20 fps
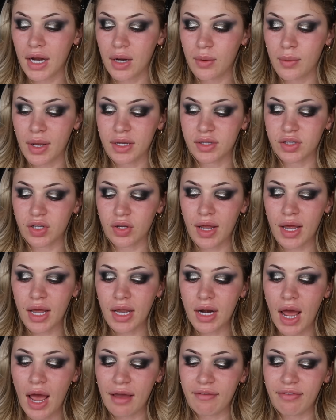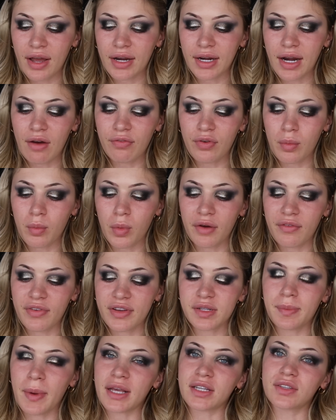Anyway, so then I find out from one of
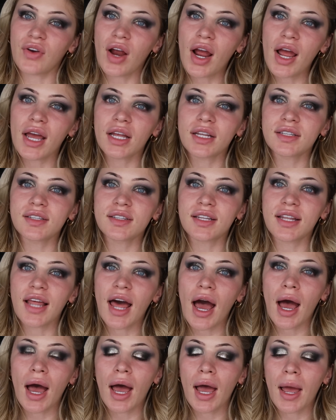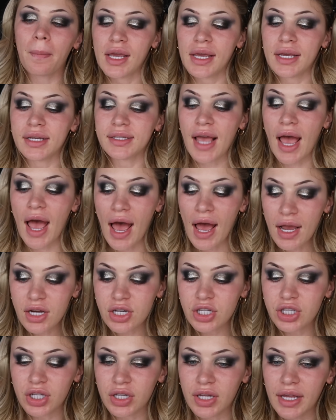his best friends that he's
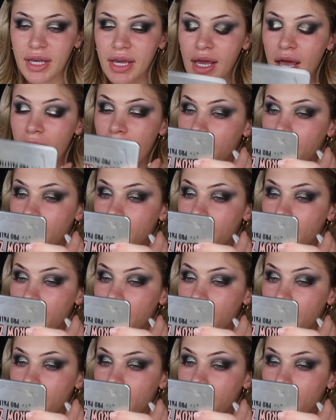actually